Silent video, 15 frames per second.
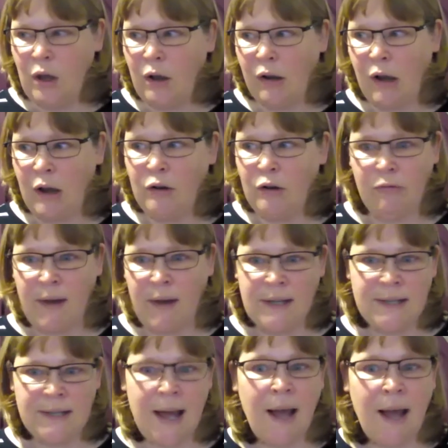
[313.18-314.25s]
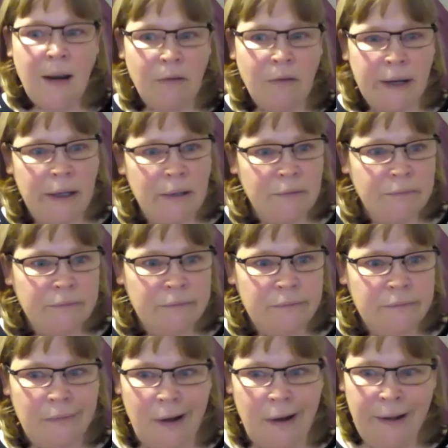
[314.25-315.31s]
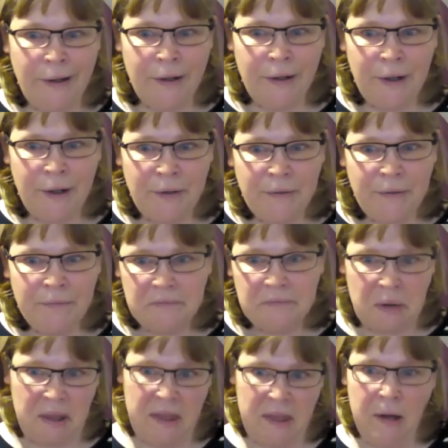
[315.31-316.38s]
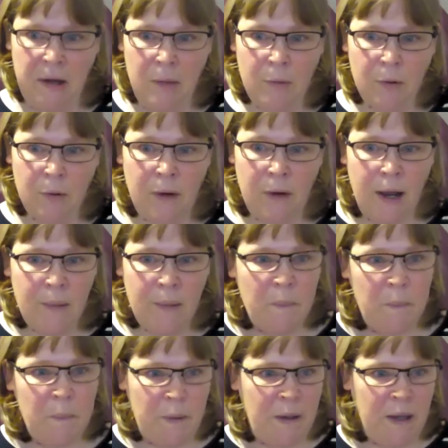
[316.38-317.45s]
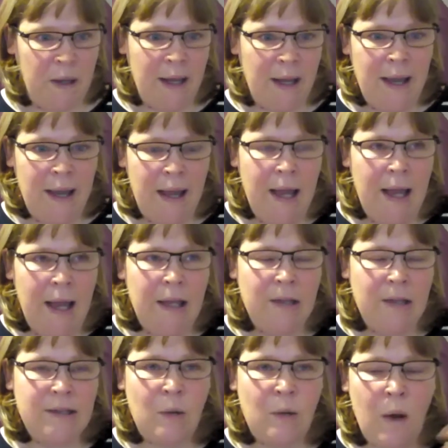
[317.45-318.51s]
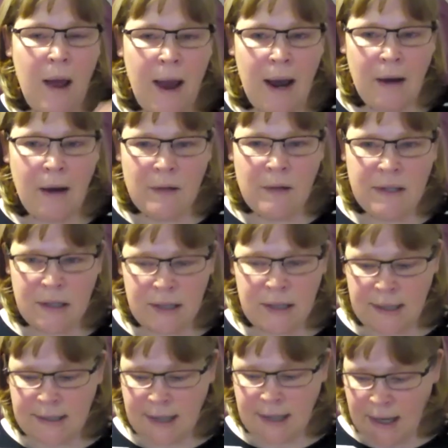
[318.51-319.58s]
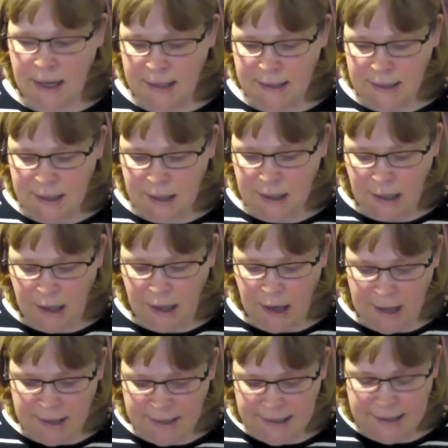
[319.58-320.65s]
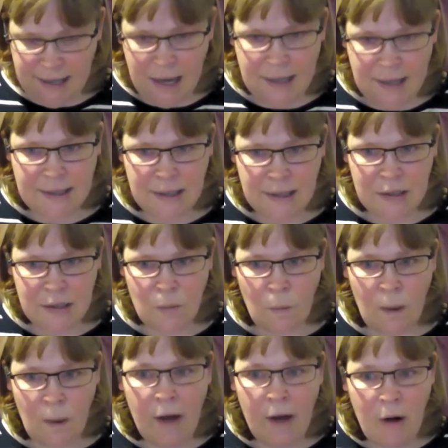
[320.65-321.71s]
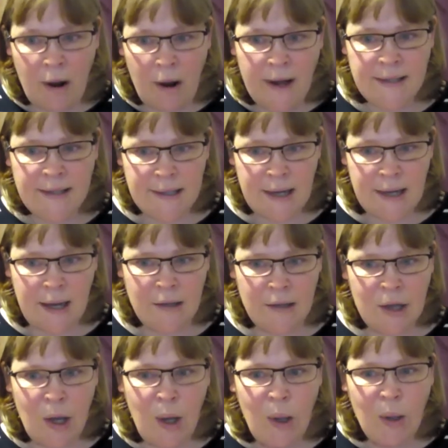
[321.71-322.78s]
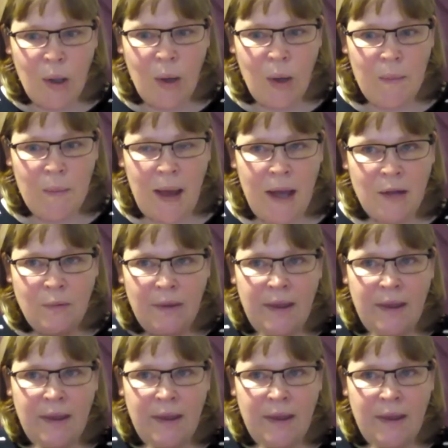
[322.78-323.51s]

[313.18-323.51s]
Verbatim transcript: a great salary? I don't know. I think I'm all right. But mm. so what Harrison does is assesses where I stand compared with